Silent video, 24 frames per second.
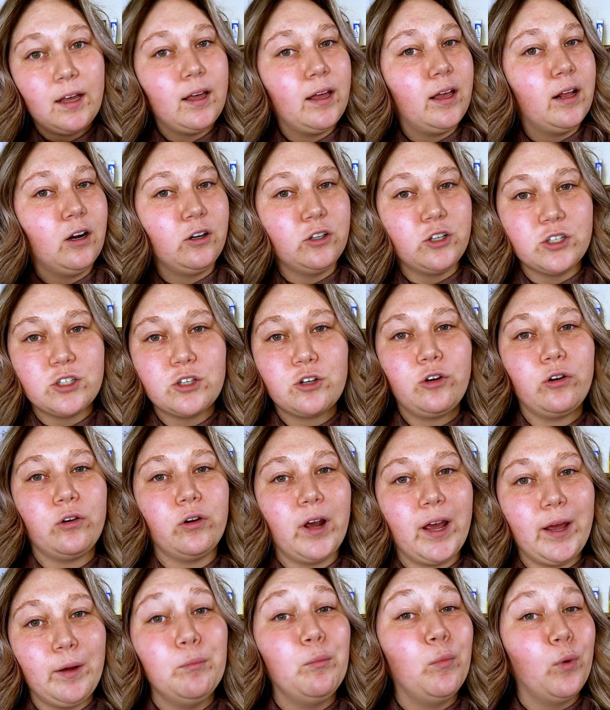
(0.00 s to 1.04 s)
It'll just
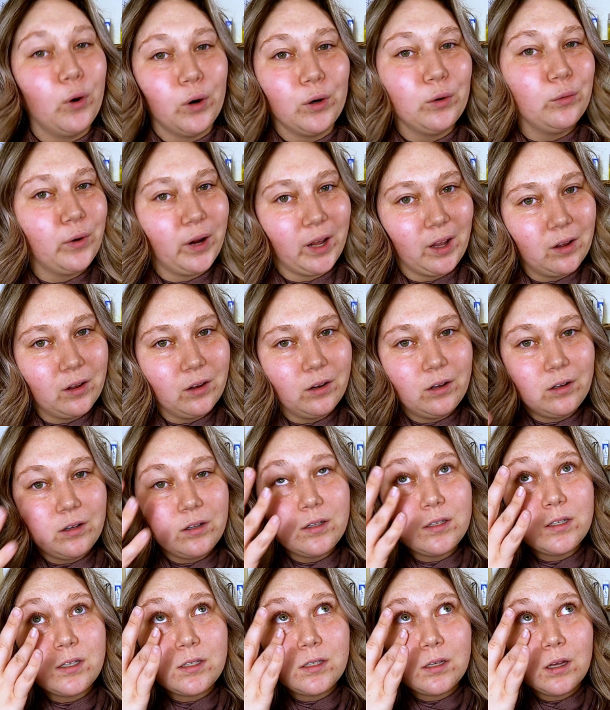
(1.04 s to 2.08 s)
create more
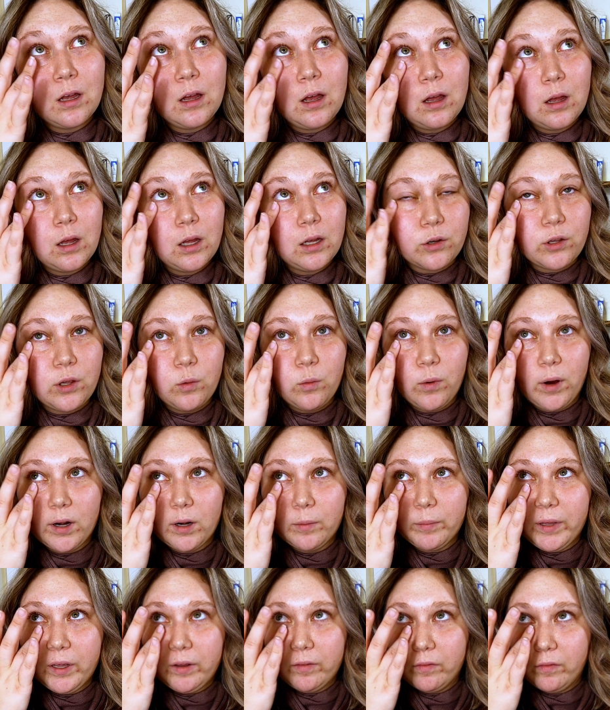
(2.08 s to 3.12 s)
wrinkles. So you want
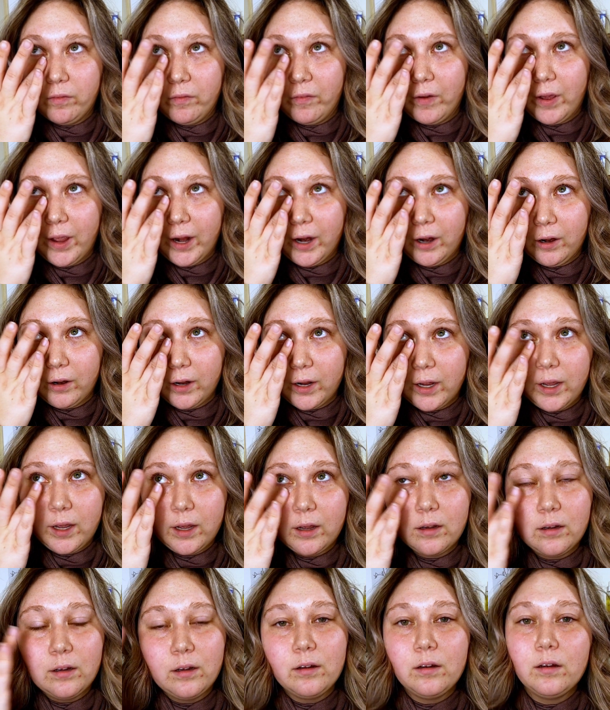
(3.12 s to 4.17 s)
to be
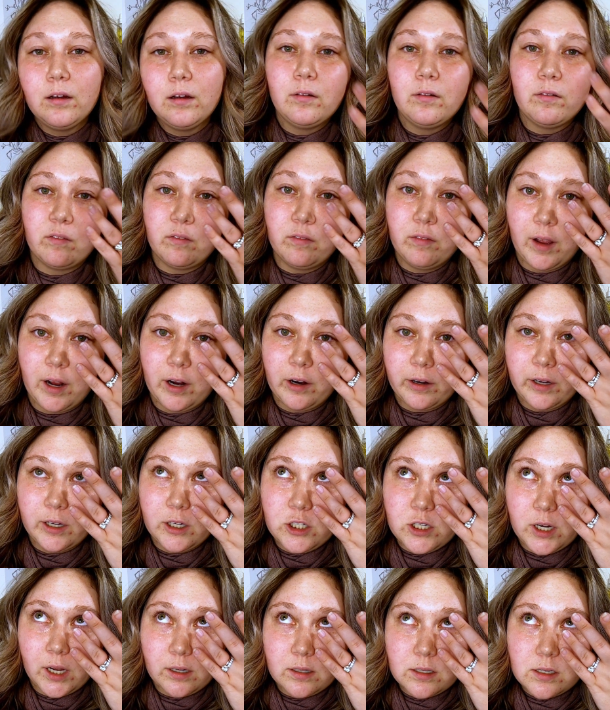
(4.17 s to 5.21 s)
very, very
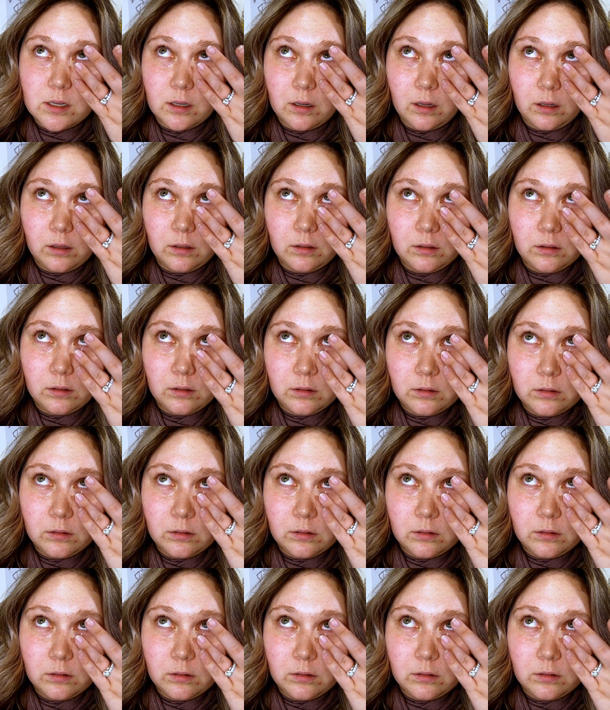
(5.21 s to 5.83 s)
gentle.